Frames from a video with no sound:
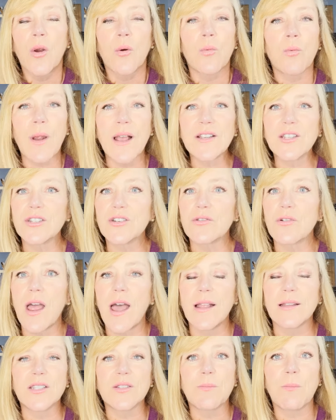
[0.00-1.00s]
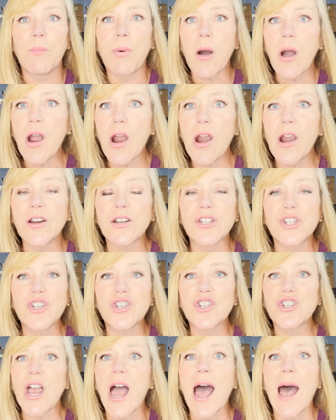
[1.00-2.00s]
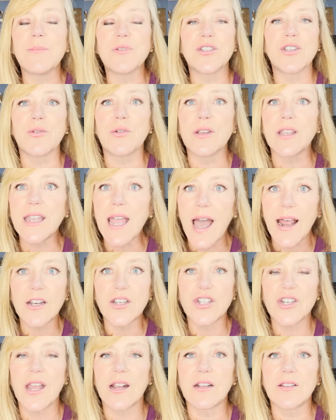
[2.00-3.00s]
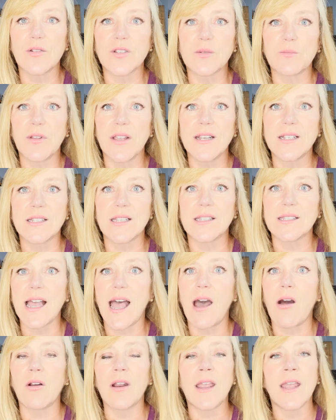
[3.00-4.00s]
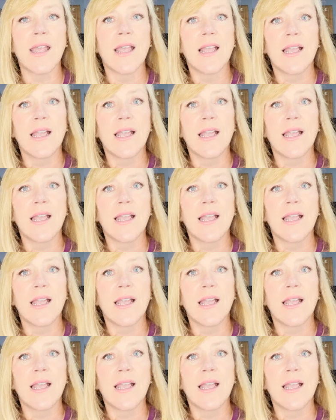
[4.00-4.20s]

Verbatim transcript: Restaurants, bars, shops, you got to check those places out.